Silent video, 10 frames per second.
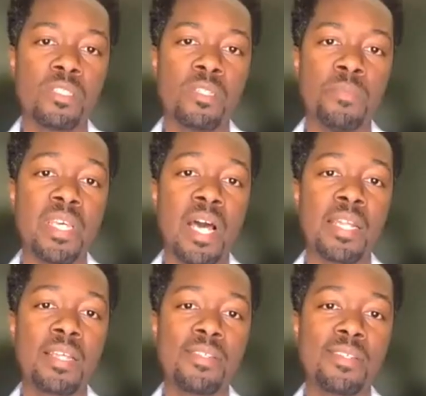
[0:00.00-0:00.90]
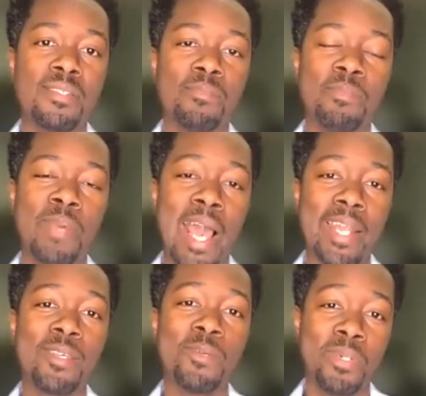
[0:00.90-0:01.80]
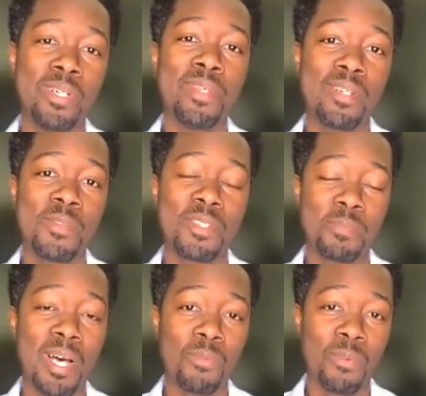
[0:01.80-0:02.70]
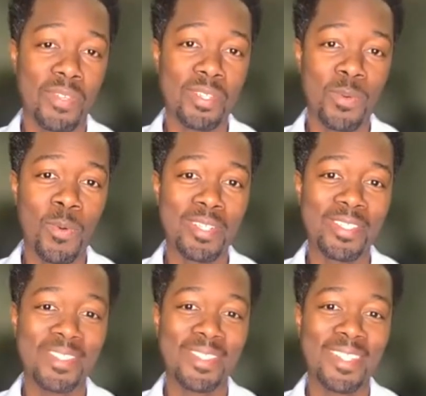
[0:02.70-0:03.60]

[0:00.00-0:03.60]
to be honest, Patty, you put me on the spot with this question.